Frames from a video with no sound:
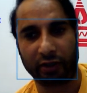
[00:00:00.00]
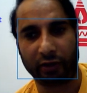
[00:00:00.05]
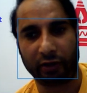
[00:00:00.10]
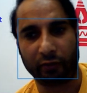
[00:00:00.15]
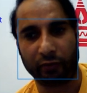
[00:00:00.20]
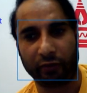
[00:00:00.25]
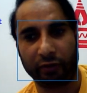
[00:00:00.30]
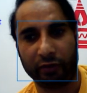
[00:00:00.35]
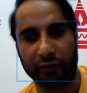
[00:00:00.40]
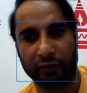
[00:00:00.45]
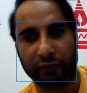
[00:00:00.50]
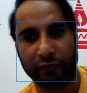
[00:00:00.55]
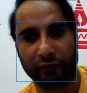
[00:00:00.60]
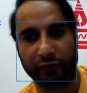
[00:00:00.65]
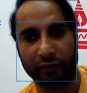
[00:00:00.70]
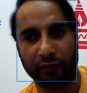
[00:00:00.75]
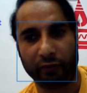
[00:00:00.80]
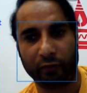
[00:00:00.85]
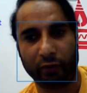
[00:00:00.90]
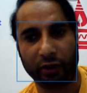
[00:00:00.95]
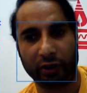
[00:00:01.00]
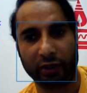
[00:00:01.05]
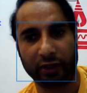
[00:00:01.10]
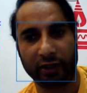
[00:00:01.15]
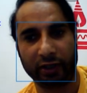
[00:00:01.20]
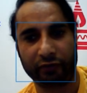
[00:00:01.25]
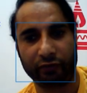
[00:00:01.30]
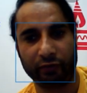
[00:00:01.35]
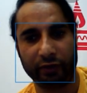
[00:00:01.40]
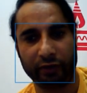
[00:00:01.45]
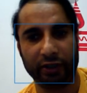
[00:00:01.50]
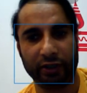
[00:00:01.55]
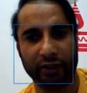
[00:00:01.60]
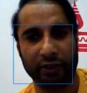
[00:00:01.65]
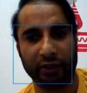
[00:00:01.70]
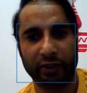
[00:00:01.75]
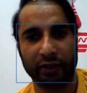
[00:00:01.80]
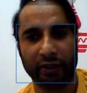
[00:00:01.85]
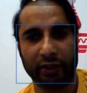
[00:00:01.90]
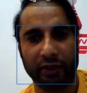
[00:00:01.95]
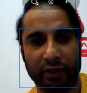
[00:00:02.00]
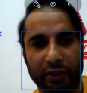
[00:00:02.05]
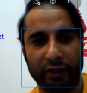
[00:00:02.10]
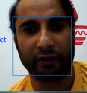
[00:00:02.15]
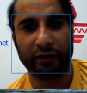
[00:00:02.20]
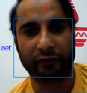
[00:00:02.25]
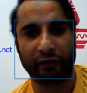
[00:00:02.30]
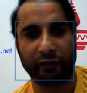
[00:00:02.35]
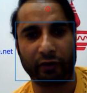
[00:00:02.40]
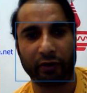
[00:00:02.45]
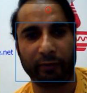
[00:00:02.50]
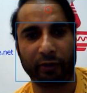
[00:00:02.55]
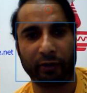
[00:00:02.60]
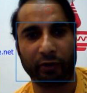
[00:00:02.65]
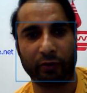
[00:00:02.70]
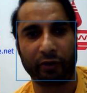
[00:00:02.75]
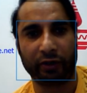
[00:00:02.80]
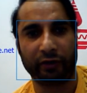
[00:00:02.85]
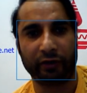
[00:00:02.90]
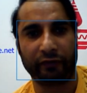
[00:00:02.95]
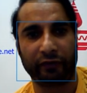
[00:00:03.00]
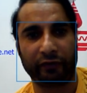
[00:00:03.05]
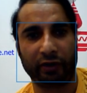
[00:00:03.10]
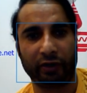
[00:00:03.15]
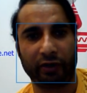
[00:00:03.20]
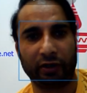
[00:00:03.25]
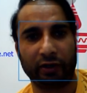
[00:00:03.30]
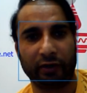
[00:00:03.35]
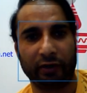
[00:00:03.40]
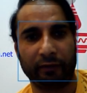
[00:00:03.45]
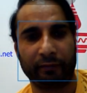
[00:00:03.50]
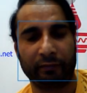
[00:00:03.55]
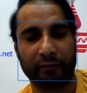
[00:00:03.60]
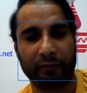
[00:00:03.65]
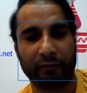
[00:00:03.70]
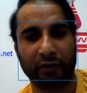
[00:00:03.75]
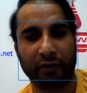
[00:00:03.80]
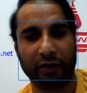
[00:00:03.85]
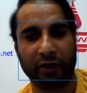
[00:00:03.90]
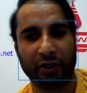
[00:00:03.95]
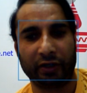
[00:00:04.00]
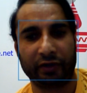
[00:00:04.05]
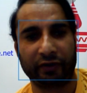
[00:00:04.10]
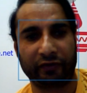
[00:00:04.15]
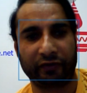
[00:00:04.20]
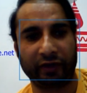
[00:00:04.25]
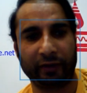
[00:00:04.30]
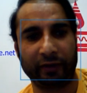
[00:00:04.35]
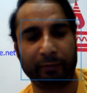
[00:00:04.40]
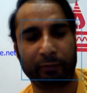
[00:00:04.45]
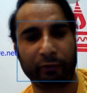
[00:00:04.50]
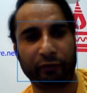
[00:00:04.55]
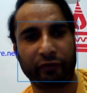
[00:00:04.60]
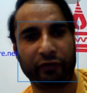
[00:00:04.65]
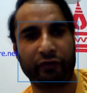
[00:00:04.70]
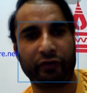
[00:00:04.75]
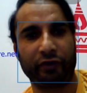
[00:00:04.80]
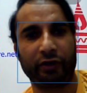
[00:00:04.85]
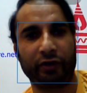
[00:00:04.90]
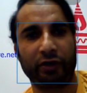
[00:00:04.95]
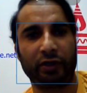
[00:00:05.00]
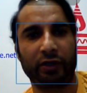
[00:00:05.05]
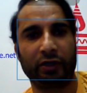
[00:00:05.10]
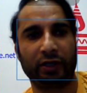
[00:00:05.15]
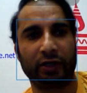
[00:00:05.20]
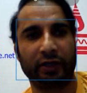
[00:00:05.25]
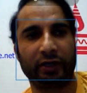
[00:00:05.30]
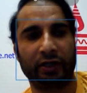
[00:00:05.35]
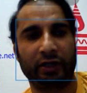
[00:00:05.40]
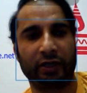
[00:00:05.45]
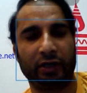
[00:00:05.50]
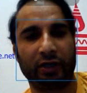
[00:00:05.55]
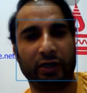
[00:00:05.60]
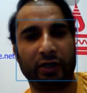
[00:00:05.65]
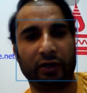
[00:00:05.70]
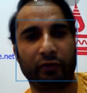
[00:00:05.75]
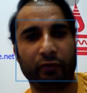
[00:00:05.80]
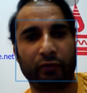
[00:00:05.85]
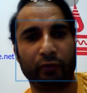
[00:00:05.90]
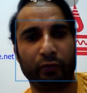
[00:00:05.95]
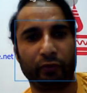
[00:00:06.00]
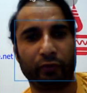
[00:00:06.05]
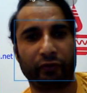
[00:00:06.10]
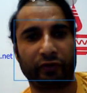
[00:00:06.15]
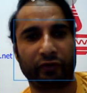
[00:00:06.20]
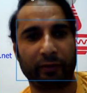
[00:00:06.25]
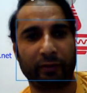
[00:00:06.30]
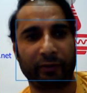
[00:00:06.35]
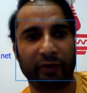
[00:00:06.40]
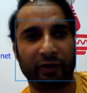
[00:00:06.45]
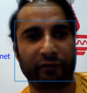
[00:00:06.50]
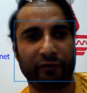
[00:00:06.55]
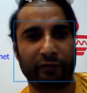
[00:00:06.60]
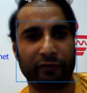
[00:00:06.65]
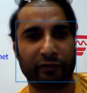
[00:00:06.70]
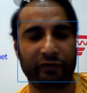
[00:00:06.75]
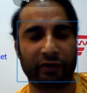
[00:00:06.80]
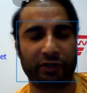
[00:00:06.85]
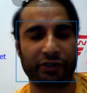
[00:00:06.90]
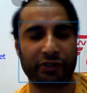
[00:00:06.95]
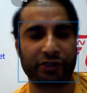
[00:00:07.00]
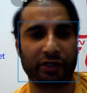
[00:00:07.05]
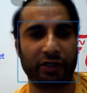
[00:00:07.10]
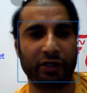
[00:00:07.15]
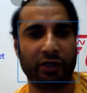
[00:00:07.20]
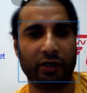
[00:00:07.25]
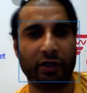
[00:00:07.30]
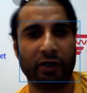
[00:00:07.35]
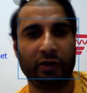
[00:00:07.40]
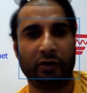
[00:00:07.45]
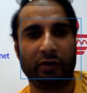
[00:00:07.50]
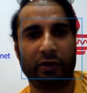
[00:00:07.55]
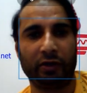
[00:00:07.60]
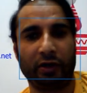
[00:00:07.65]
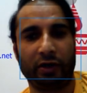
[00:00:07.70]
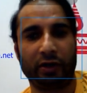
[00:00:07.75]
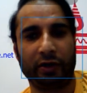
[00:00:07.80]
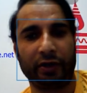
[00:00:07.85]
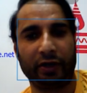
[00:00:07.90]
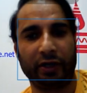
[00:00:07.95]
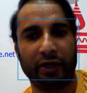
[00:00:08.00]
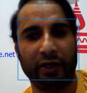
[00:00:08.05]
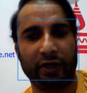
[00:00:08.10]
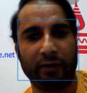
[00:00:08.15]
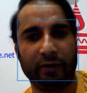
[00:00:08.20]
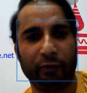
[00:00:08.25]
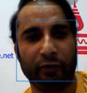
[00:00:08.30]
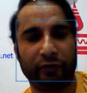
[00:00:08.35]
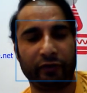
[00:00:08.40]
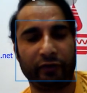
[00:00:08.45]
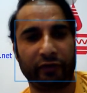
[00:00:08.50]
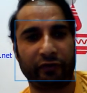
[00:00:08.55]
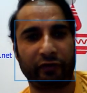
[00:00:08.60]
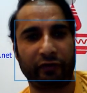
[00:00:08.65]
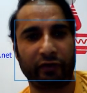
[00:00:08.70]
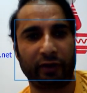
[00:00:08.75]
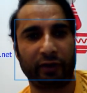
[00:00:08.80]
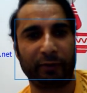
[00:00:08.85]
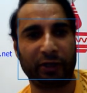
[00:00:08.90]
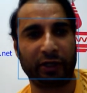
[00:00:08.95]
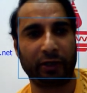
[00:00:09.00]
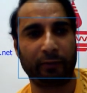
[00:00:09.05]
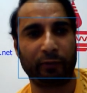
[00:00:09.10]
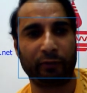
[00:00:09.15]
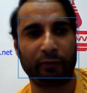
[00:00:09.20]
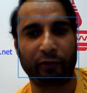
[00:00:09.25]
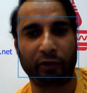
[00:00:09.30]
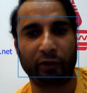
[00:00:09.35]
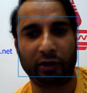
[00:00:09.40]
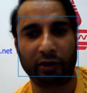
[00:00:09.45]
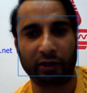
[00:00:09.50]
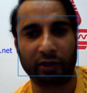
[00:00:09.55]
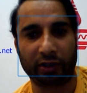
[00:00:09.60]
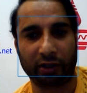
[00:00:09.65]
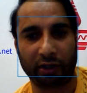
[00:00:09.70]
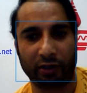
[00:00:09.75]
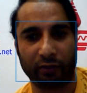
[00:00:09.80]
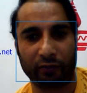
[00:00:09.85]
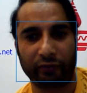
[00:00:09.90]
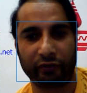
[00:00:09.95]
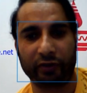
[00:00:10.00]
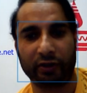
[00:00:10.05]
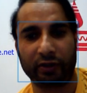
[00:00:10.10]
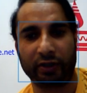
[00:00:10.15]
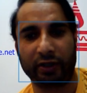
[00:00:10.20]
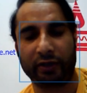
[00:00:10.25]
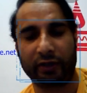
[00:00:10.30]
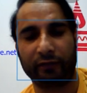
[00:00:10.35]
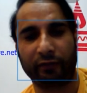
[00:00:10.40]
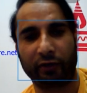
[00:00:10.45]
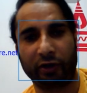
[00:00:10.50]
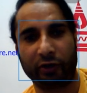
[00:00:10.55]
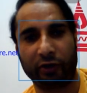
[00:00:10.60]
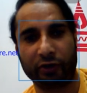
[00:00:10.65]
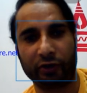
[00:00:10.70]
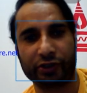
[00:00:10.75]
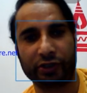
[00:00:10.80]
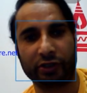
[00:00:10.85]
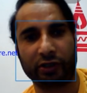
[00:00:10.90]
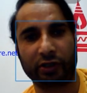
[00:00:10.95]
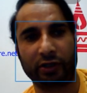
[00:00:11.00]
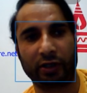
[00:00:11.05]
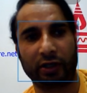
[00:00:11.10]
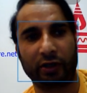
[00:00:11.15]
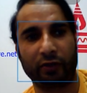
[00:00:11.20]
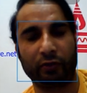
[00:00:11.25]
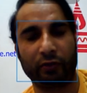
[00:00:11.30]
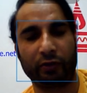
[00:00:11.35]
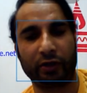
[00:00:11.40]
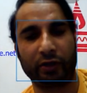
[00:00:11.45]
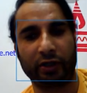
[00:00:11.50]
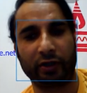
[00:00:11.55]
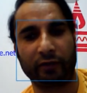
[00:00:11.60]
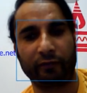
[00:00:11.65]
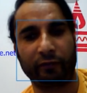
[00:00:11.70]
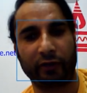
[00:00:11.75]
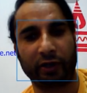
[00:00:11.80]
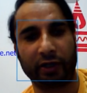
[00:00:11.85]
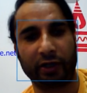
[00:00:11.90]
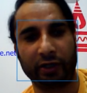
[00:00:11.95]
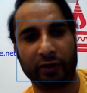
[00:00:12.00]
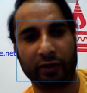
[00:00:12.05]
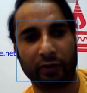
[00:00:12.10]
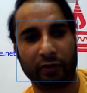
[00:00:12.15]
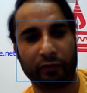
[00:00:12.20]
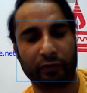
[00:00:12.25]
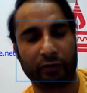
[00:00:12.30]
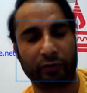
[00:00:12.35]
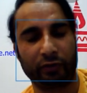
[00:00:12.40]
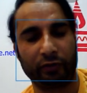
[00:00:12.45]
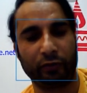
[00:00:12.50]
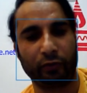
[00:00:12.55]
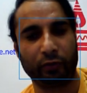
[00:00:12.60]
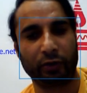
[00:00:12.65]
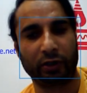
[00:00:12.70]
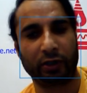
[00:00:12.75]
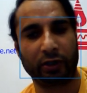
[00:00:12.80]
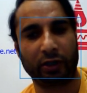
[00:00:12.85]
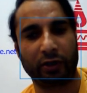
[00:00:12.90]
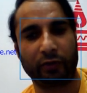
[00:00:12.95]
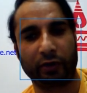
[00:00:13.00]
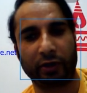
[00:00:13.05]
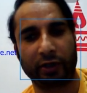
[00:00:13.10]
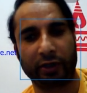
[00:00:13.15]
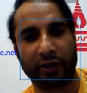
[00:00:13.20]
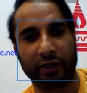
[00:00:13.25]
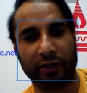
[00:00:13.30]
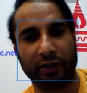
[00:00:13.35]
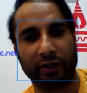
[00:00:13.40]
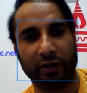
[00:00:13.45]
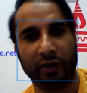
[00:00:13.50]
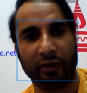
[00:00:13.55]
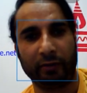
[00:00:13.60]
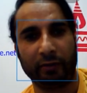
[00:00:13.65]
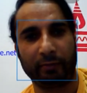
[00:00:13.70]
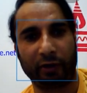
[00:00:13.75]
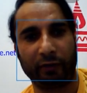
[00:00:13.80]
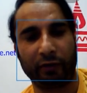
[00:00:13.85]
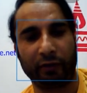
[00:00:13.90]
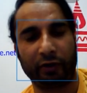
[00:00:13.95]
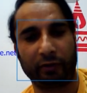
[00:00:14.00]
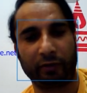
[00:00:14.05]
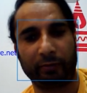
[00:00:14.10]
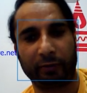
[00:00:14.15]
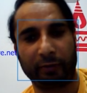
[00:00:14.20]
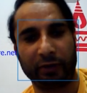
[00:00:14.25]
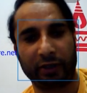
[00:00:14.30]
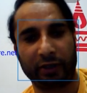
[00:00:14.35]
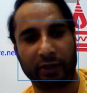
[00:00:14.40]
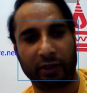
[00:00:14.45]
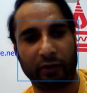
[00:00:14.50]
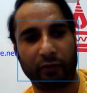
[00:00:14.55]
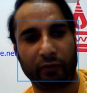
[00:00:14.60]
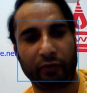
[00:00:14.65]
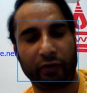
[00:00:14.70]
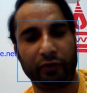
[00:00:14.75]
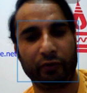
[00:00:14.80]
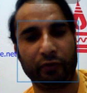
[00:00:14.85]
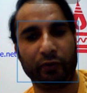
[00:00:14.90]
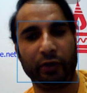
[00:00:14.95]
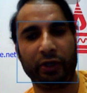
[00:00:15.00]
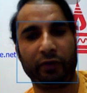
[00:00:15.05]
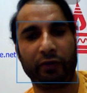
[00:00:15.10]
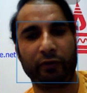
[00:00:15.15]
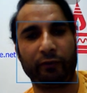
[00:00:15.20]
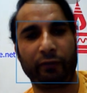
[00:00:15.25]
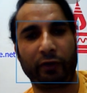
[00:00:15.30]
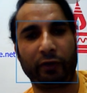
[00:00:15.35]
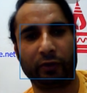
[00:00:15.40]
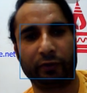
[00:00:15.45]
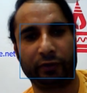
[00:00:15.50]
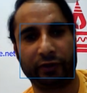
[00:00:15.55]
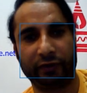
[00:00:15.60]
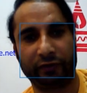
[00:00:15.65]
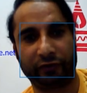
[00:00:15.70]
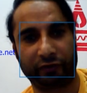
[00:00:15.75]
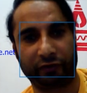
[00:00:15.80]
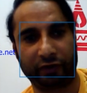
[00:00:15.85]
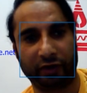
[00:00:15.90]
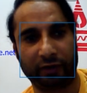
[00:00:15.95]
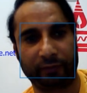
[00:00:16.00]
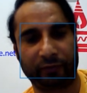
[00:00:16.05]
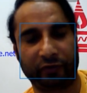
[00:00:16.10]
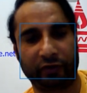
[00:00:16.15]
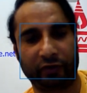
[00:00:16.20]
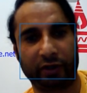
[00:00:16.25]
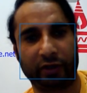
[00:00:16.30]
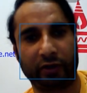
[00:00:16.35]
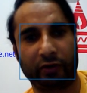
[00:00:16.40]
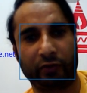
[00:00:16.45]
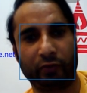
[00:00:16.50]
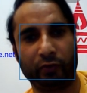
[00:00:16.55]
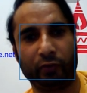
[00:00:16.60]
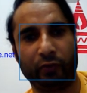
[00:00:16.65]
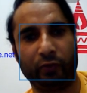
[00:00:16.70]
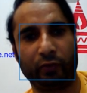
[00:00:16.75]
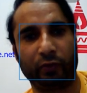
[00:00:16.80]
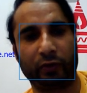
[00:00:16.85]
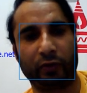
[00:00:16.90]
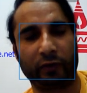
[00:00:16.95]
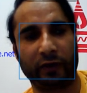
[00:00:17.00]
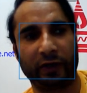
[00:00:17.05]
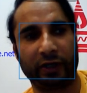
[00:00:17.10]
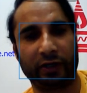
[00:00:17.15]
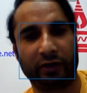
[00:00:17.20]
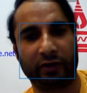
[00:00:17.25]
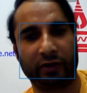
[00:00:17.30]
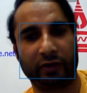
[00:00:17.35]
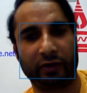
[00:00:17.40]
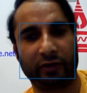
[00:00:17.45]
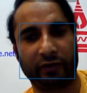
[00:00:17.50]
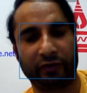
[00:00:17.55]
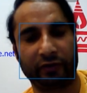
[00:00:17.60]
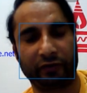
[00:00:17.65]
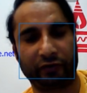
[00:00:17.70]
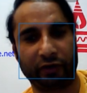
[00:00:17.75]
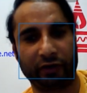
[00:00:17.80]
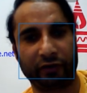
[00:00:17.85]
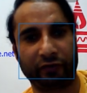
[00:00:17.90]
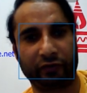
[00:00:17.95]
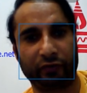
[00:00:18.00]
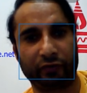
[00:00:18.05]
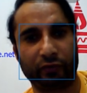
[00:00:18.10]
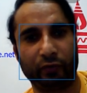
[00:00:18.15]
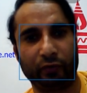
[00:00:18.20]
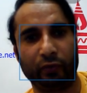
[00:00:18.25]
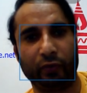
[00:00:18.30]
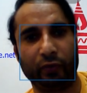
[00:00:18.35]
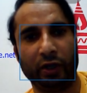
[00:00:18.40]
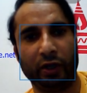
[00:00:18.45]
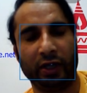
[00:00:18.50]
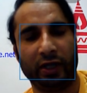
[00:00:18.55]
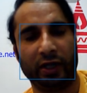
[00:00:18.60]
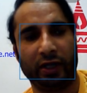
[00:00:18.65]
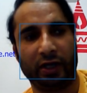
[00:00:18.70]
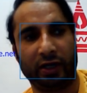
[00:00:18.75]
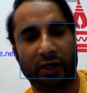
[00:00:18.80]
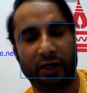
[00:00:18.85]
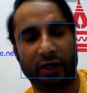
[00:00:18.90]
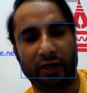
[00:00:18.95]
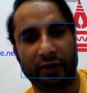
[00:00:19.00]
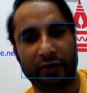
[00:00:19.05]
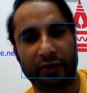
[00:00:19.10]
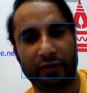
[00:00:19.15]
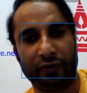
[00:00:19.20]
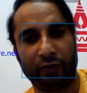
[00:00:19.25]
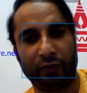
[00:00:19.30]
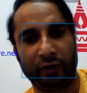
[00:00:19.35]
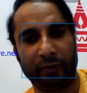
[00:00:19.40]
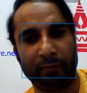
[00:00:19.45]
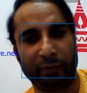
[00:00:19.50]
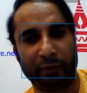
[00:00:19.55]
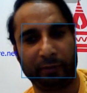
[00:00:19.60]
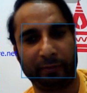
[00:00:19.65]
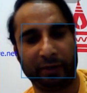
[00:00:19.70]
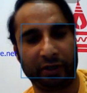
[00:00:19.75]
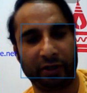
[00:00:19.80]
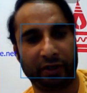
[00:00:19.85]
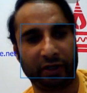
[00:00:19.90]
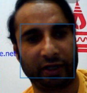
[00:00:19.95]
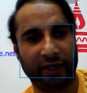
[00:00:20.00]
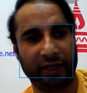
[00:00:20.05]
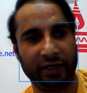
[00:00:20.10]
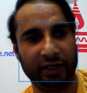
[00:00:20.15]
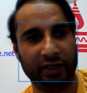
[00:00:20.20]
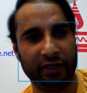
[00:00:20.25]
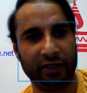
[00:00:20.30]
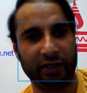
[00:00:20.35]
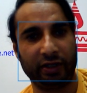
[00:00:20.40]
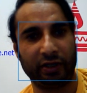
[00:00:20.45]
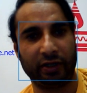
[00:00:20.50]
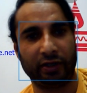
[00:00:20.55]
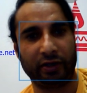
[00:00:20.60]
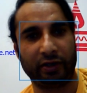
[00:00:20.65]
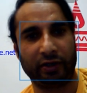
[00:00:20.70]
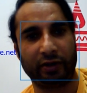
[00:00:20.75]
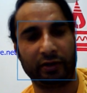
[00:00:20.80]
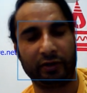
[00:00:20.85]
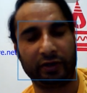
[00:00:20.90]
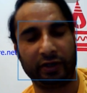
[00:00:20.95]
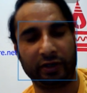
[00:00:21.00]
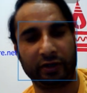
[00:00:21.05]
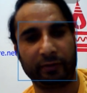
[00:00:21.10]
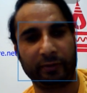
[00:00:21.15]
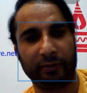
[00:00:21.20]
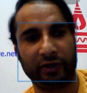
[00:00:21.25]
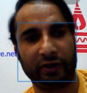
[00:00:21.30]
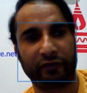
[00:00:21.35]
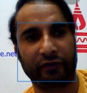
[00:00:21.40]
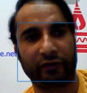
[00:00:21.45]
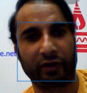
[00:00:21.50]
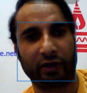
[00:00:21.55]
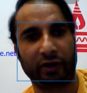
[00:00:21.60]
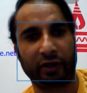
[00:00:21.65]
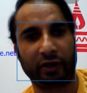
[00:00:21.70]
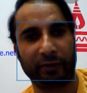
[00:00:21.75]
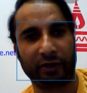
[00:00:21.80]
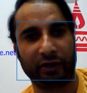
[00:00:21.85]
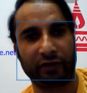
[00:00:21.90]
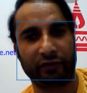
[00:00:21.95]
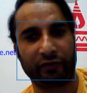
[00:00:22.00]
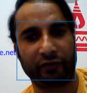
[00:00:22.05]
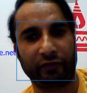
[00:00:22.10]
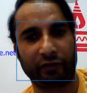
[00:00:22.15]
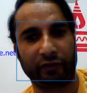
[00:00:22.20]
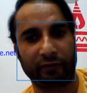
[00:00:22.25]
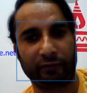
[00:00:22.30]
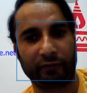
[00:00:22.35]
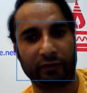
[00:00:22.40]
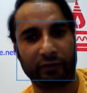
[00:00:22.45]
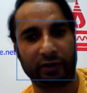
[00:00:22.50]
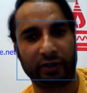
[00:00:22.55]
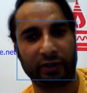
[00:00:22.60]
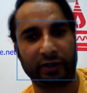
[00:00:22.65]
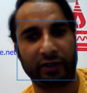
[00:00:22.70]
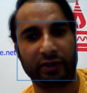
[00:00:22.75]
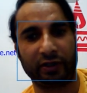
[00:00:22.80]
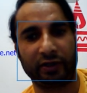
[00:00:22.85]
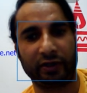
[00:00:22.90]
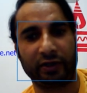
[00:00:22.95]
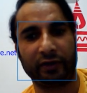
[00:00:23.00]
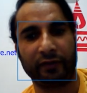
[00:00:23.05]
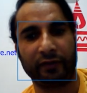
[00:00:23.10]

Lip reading: cloud. So what actually is all about is the same procedure, like to set up the infrastructure on AWS. It's applicable for all clouds, like for Azure cloud, for any Google cloud, or any private or public cloud. You need to follow these steps, and to create an instance, to implement any database or application software. Like